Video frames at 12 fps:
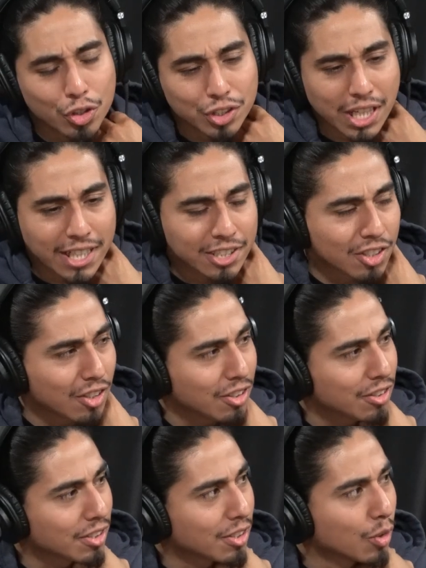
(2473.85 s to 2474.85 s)
are those guys
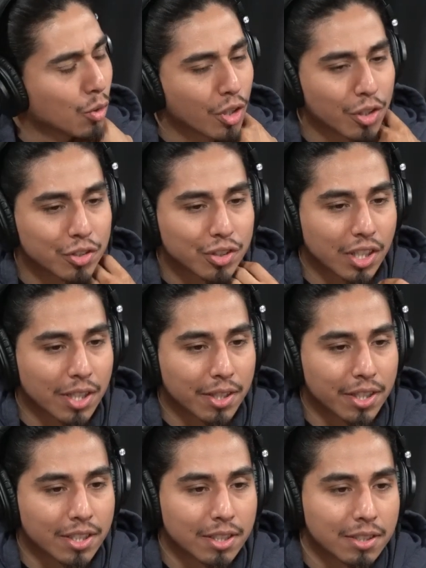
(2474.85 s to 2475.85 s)
called? What are those?
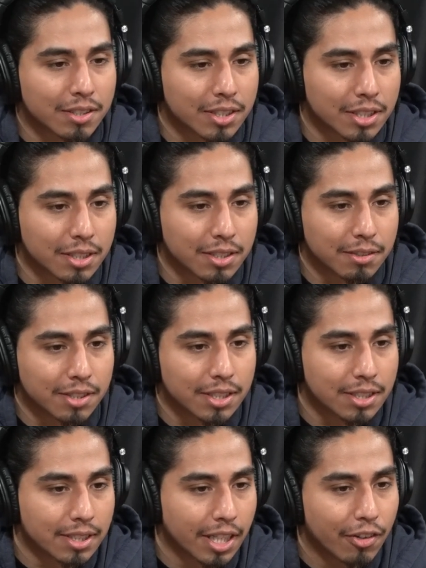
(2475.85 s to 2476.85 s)

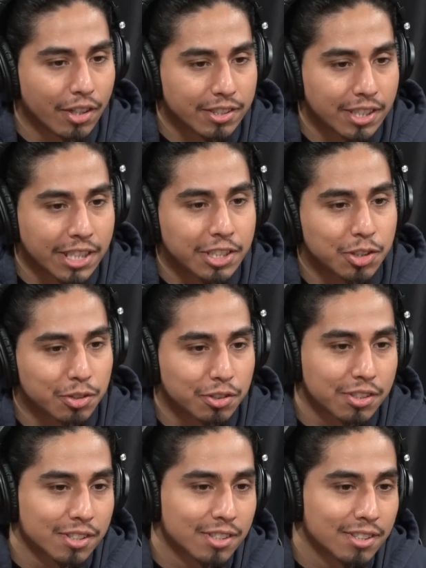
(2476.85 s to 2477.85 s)
The Hell's Angels.